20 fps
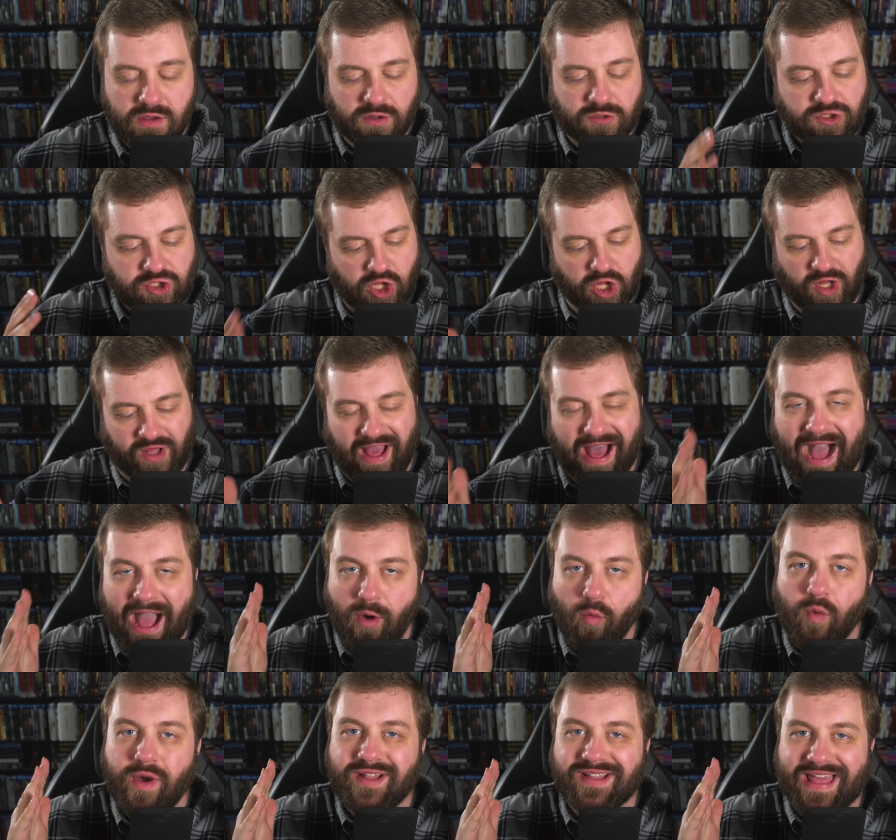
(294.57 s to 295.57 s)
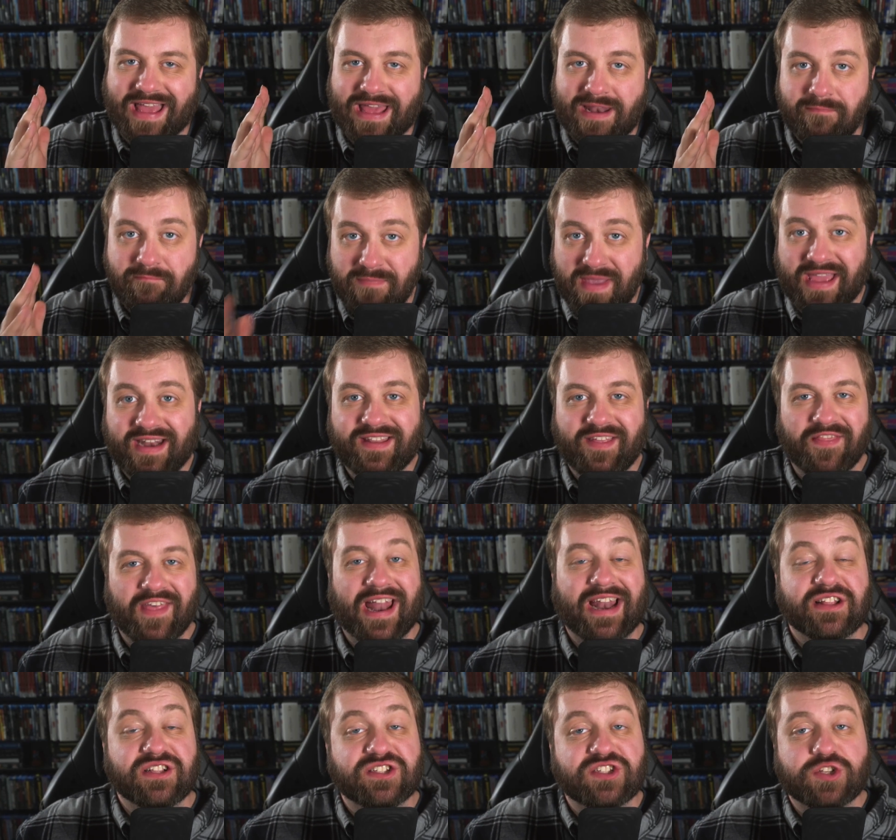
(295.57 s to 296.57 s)
Look, I will admit that
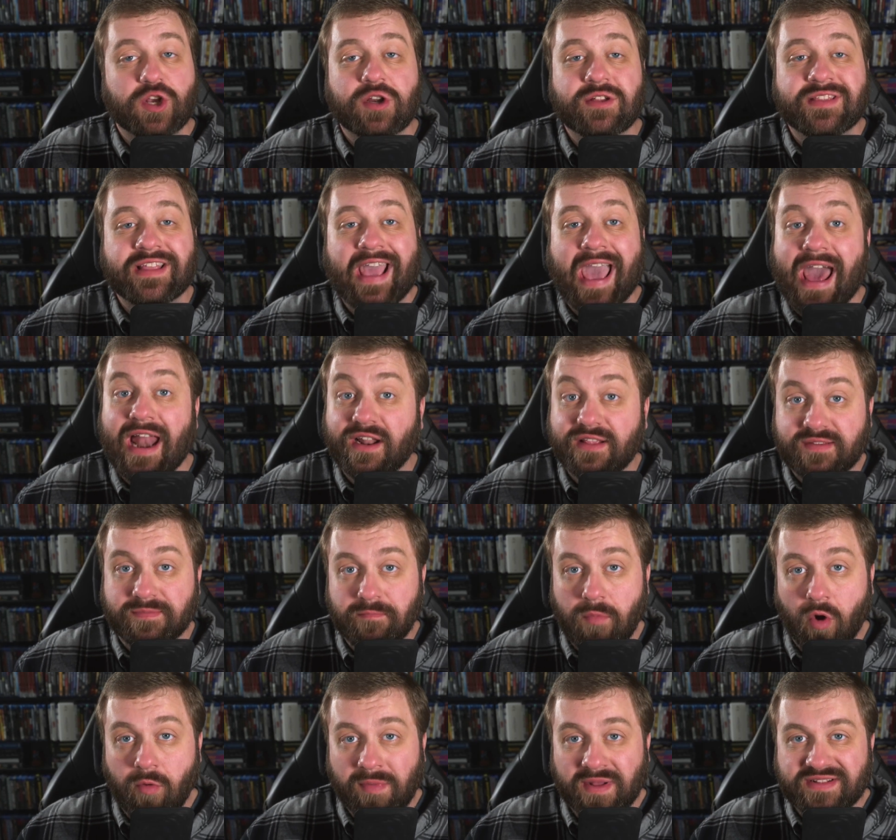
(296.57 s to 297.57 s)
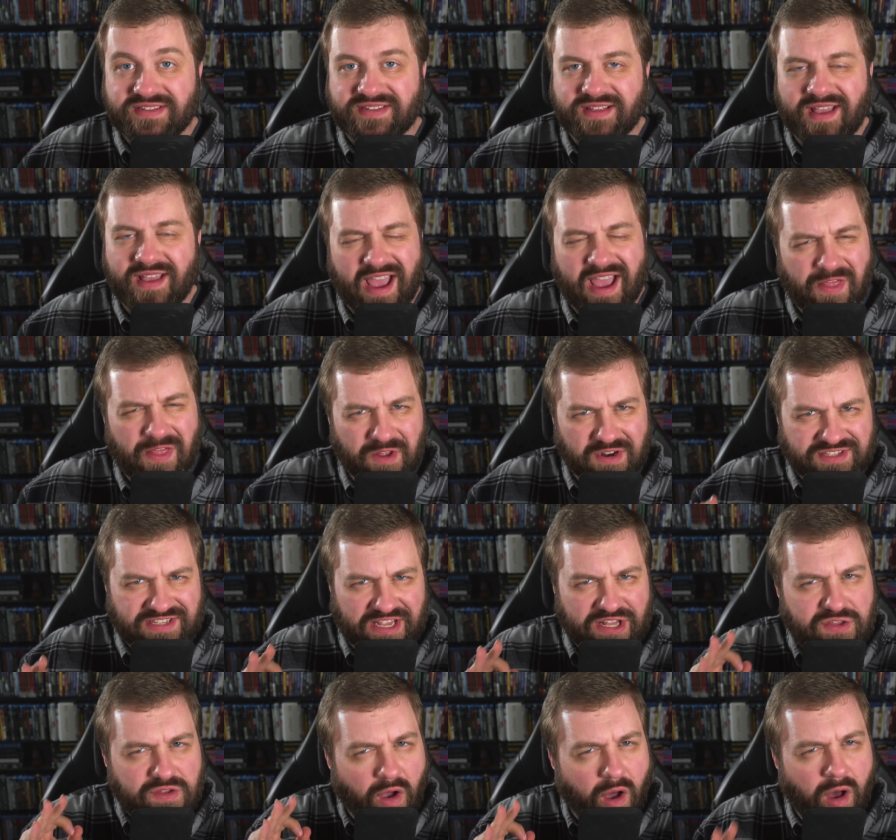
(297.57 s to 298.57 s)
it certainly had its moments and there's
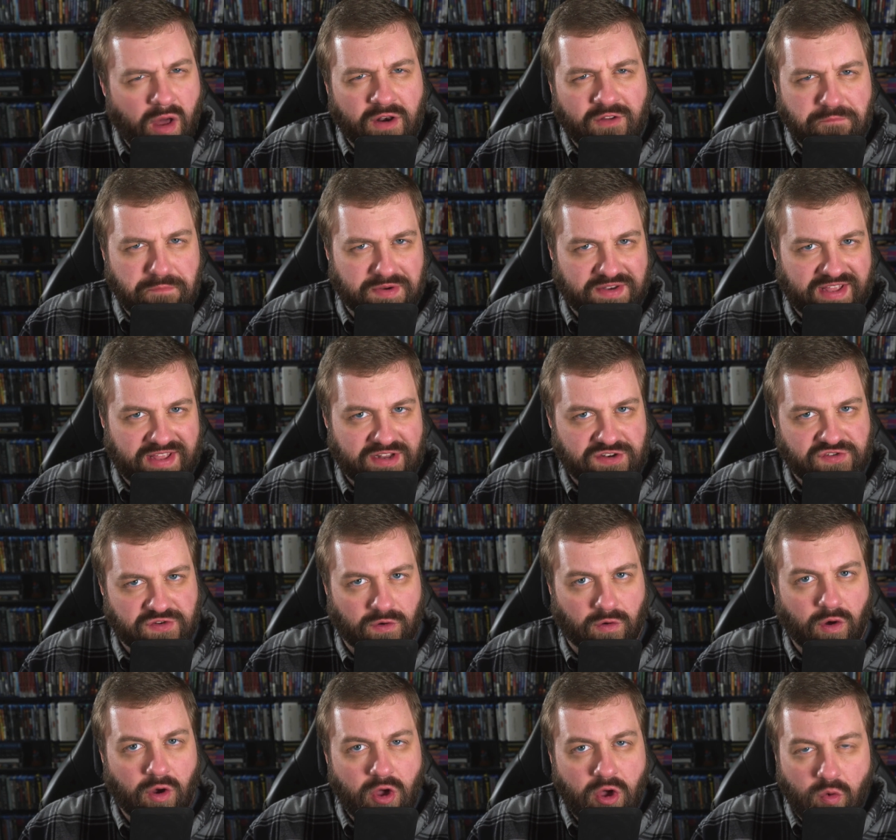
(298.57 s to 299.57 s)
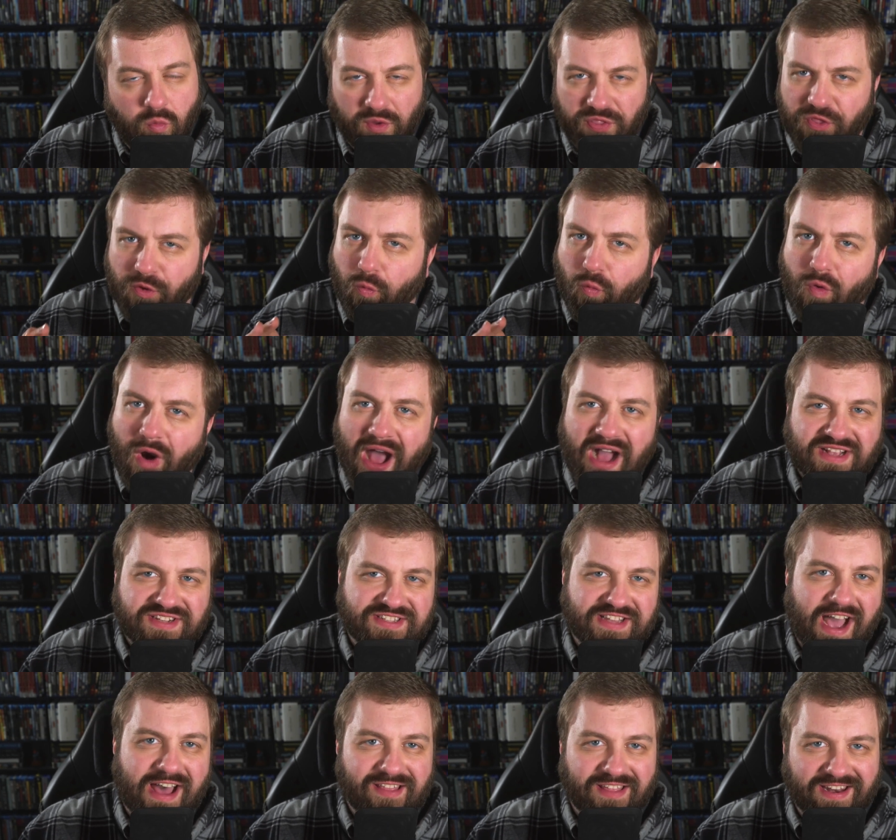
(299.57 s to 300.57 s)
a ton of potential with the
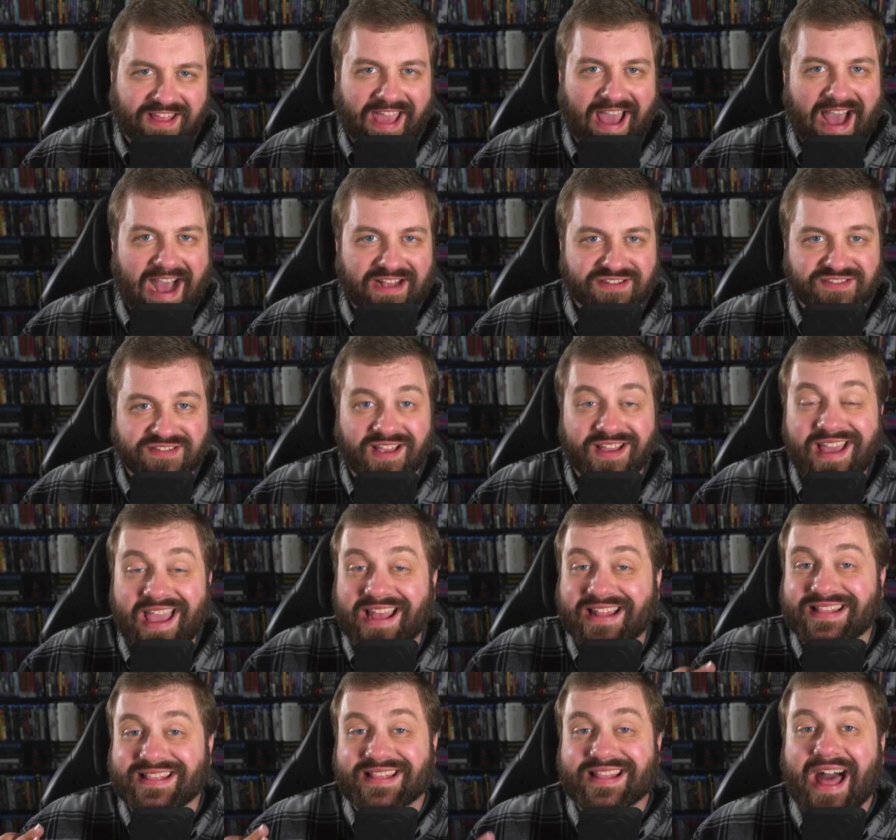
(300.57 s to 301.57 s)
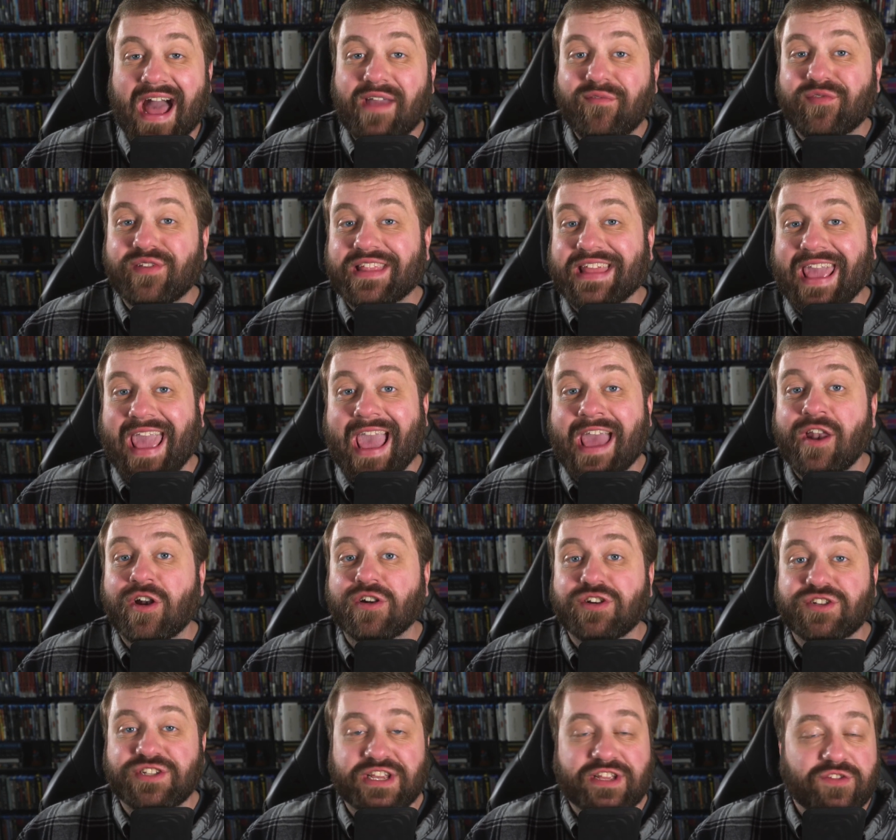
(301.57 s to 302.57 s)
rock-solid cast and lively
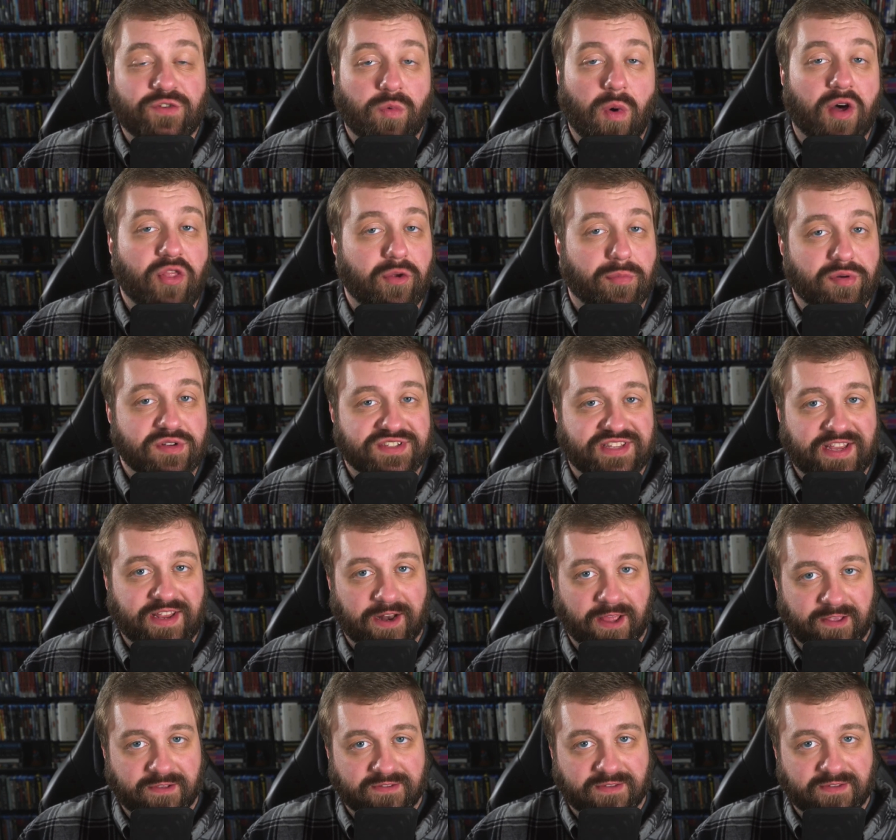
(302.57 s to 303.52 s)
energy to all the proceedings.